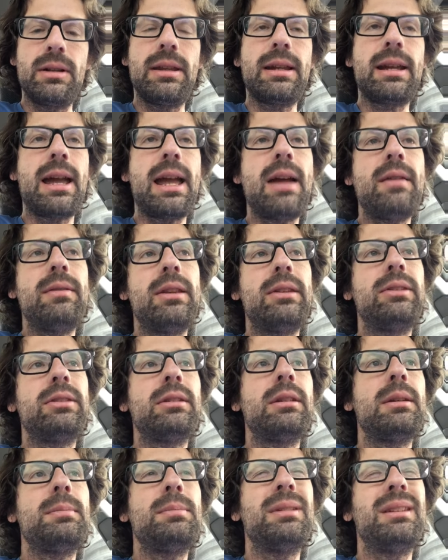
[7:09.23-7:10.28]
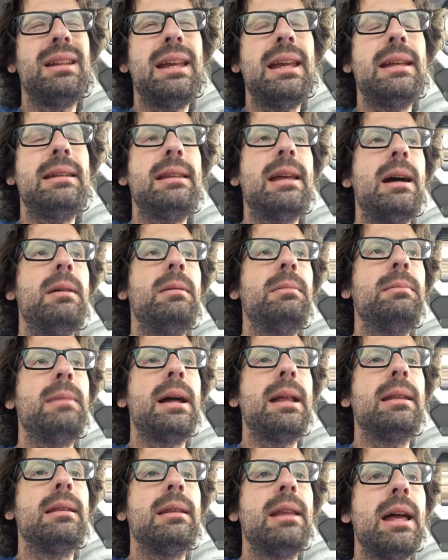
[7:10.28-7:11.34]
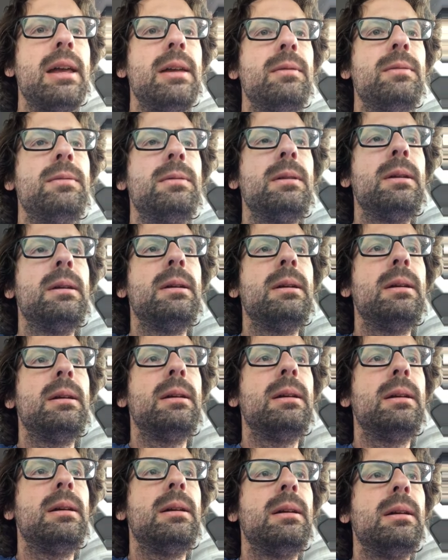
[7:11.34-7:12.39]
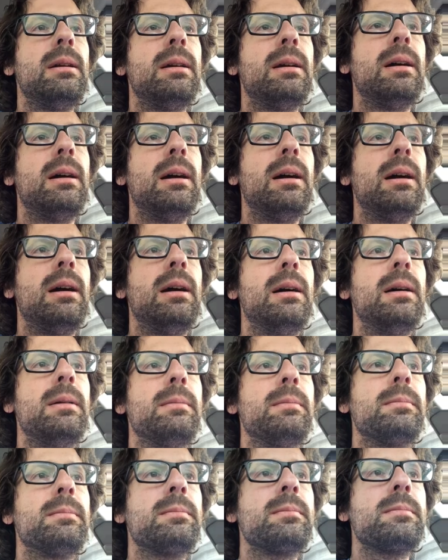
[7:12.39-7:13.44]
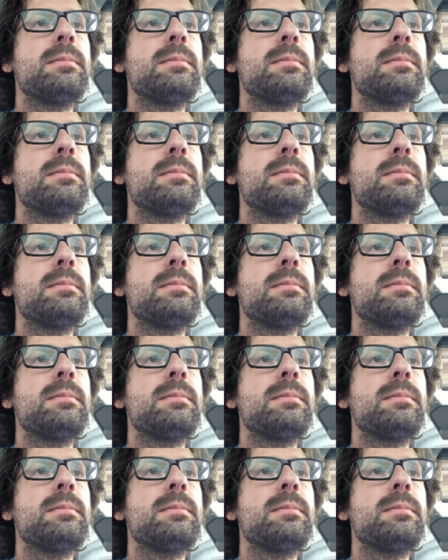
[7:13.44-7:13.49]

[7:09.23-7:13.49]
like I haven't necessarily planned out my life um